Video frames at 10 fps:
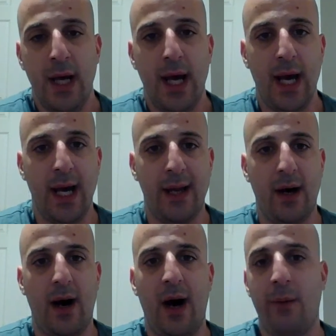And
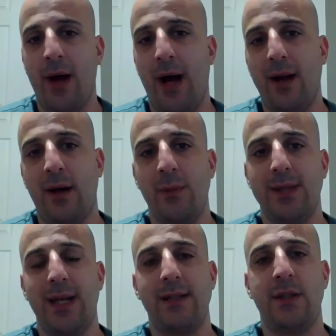I'm kind of coming
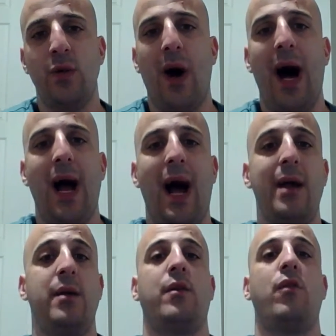to that too. I
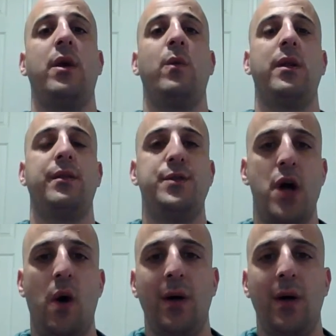agree with Joe.